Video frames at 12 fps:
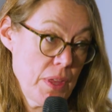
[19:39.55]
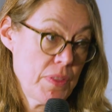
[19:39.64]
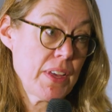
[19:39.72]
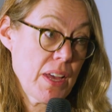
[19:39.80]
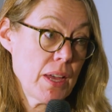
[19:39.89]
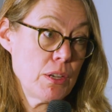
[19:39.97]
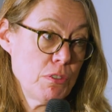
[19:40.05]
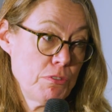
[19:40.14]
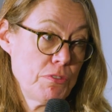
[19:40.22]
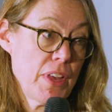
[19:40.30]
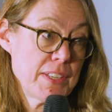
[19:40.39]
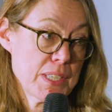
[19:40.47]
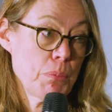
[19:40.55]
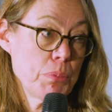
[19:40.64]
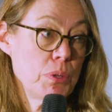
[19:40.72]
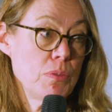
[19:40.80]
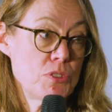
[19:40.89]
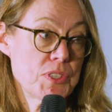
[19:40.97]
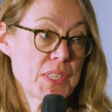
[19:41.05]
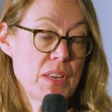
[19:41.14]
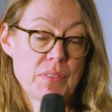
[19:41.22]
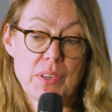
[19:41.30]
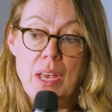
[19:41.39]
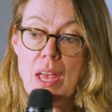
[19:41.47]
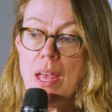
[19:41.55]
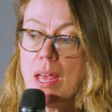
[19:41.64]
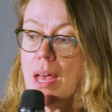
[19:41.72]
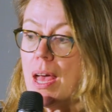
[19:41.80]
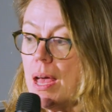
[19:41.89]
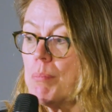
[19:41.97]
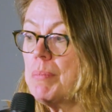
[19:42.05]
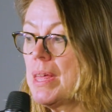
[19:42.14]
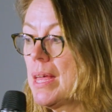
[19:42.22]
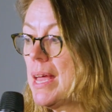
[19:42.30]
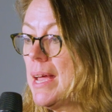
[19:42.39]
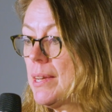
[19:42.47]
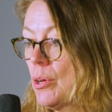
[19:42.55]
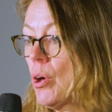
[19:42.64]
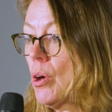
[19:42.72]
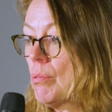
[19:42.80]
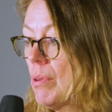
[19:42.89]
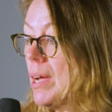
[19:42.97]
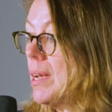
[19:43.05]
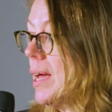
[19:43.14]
the kind of example you've just given. It can't right